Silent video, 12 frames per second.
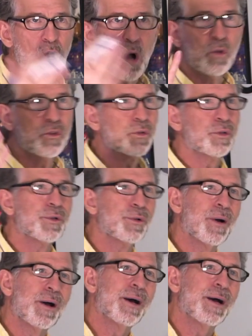go
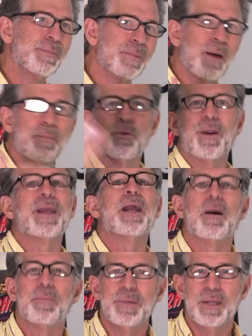through um, a
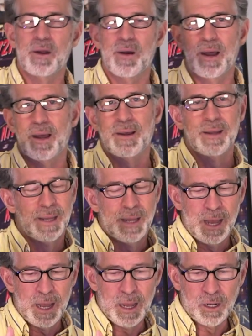breakup. You know, uh,
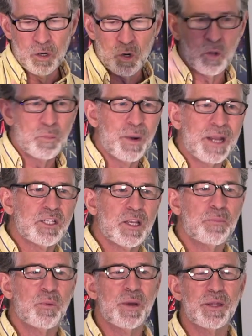a girl breaks
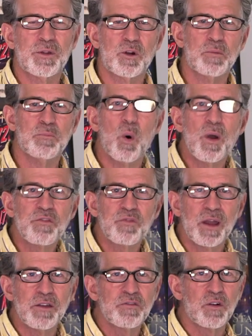up with her
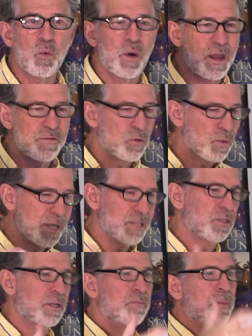boyfriend for whatever
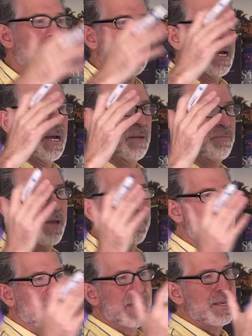reason. Uh,
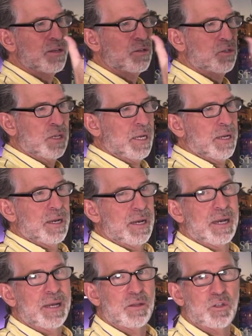maybe he's
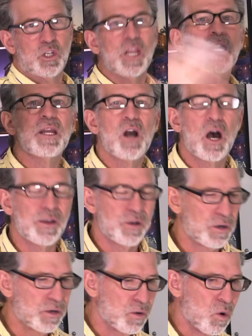uh, cheating on
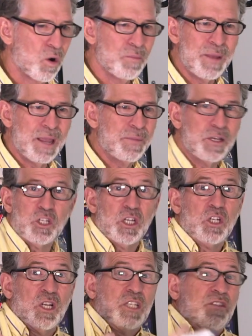her, or maybe
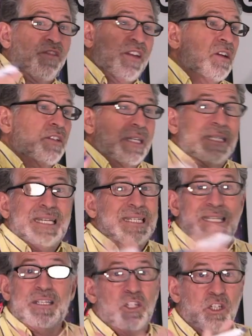she just feels that
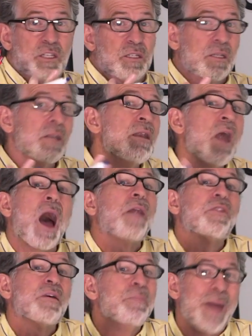this is just
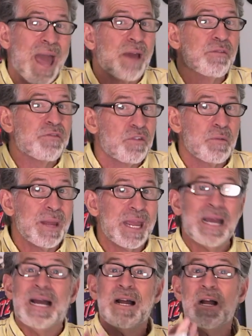not the man for
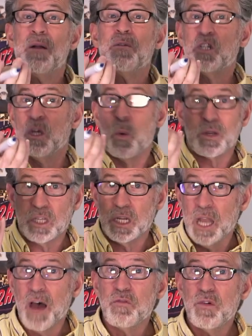me. She was
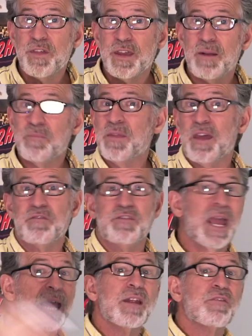in love with him, they've
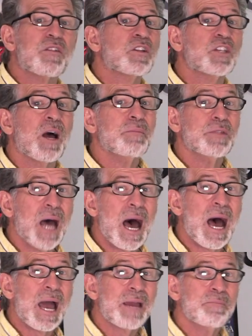dated for some
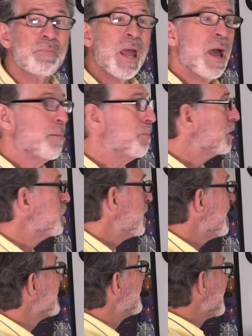time, but she has